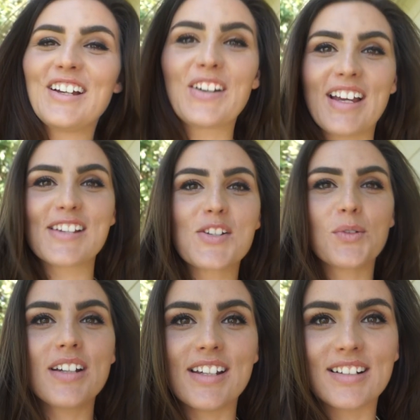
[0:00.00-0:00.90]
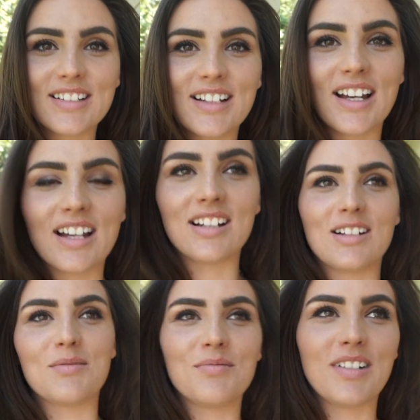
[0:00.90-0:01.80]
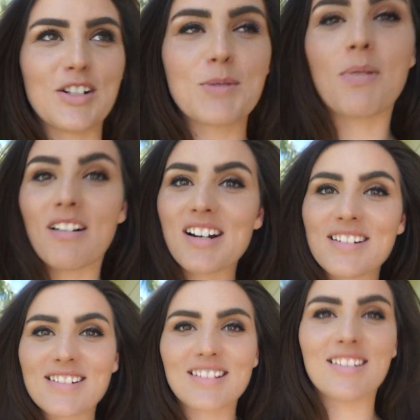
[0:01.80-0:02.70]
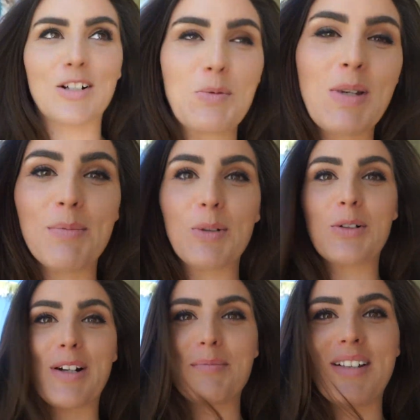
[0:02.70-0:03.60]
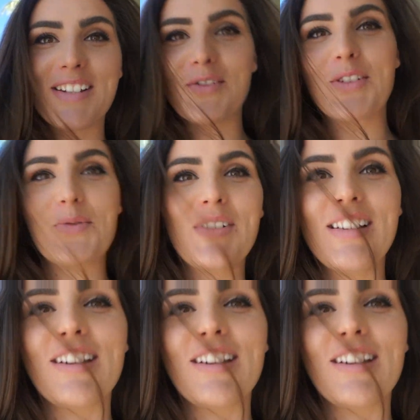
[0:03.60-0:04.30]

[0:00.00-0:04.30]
Okay, so we're here. Um, I just parked. There's people around me, so it's really